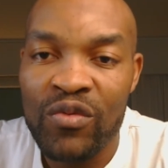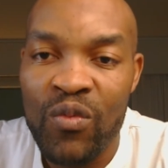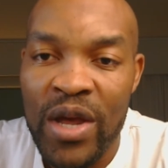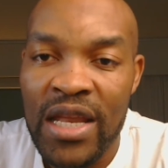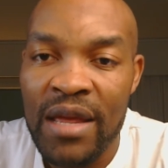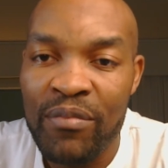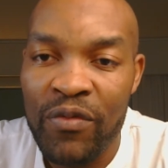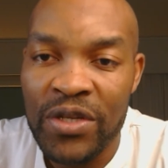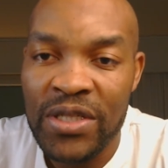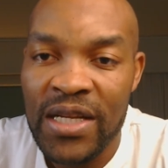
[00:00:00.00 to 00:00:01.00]
when a
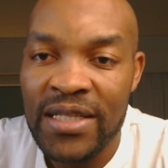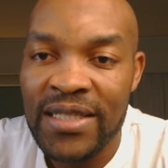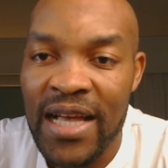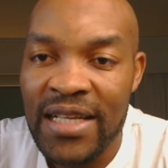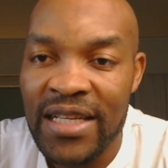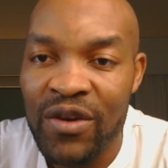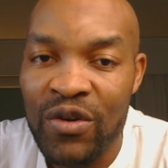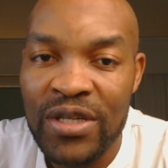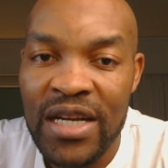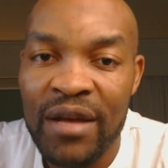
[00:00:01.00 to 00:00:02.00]
professional signs a
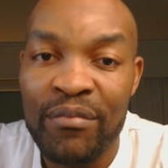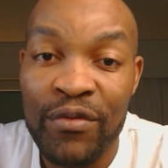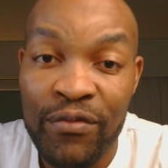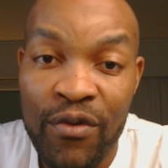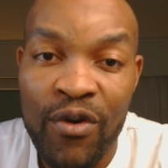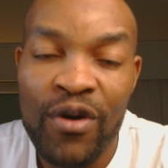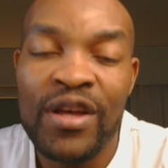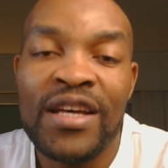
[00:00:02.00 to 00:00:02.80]
contract before